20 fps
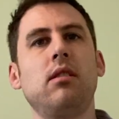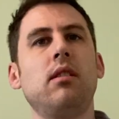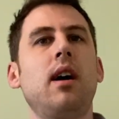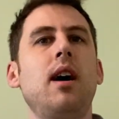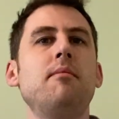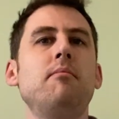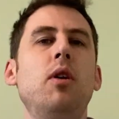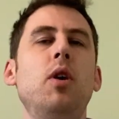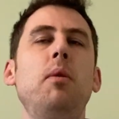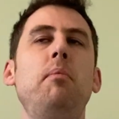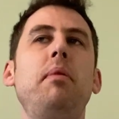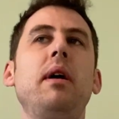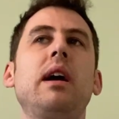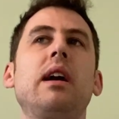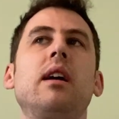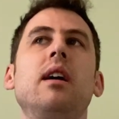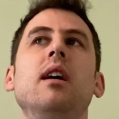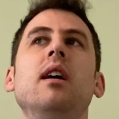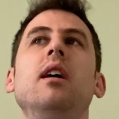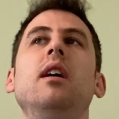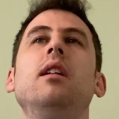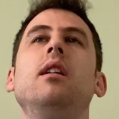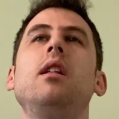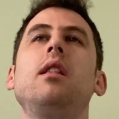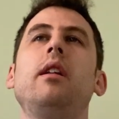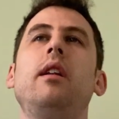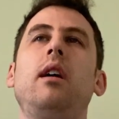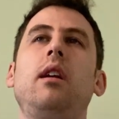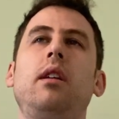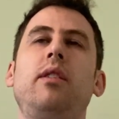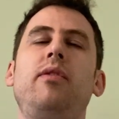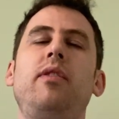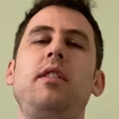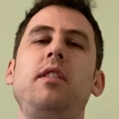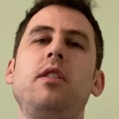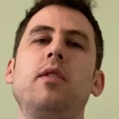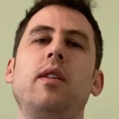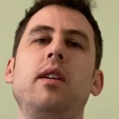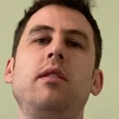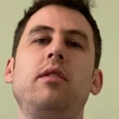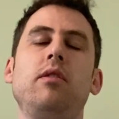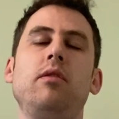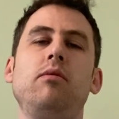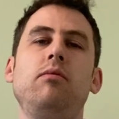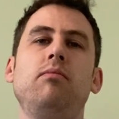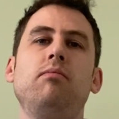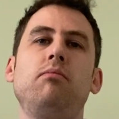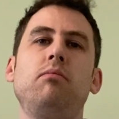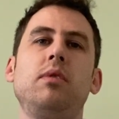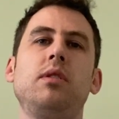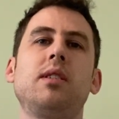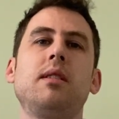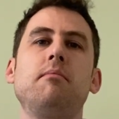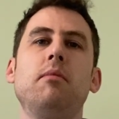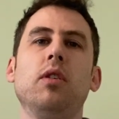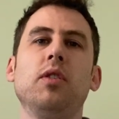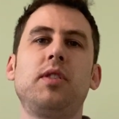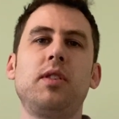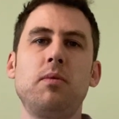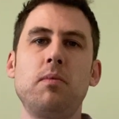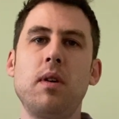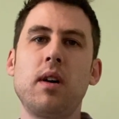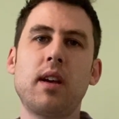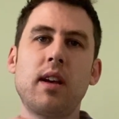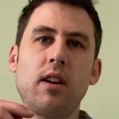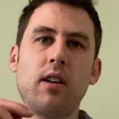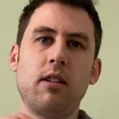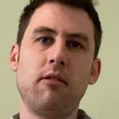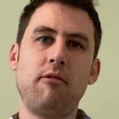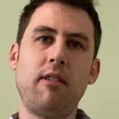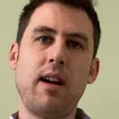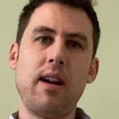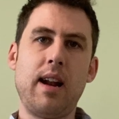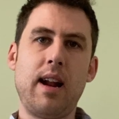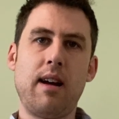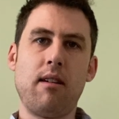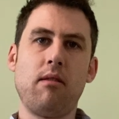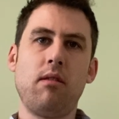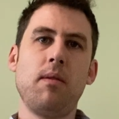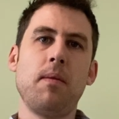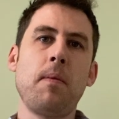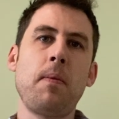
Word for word: I'm hoping the next video I do, which I'm also working on right now,